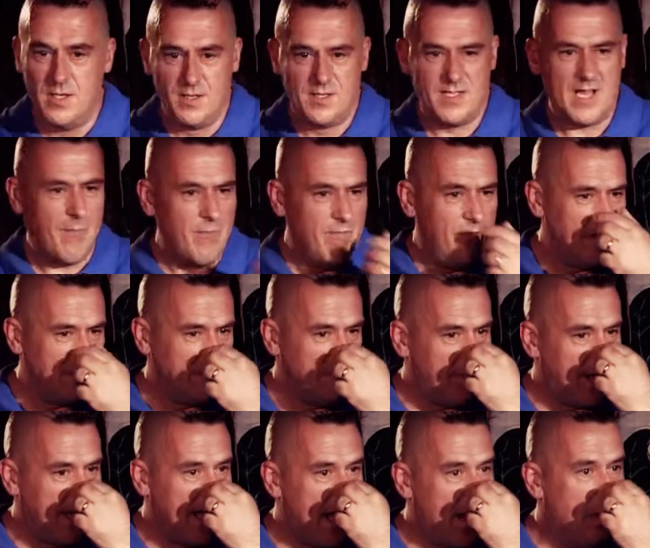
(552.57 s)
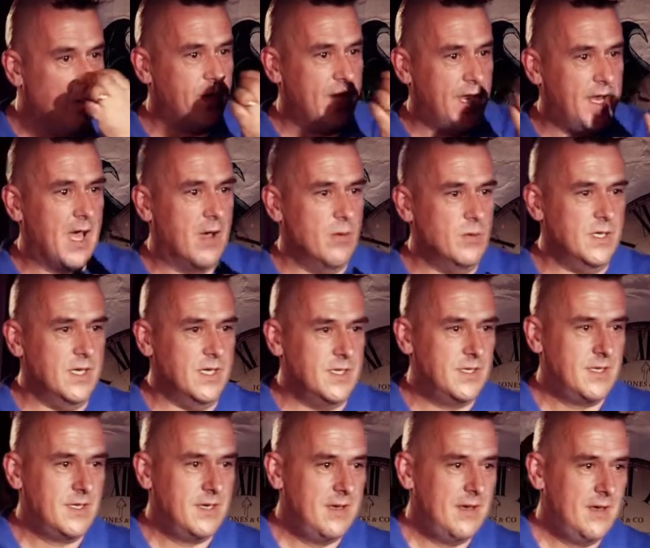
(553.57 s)
Some visibly held their
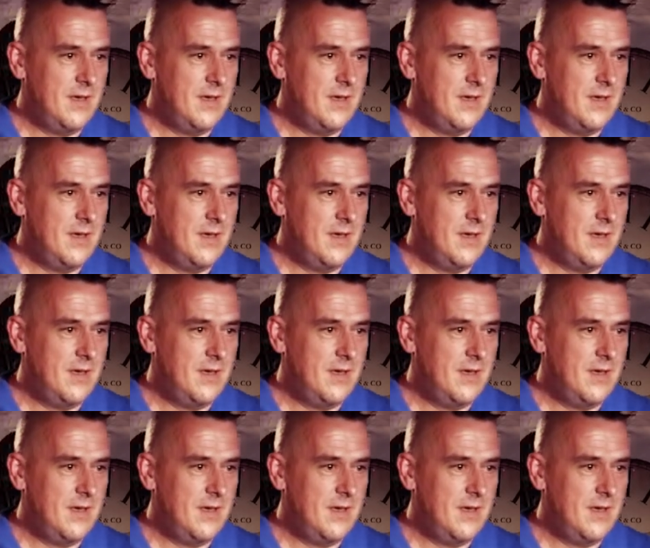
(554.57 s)
noses.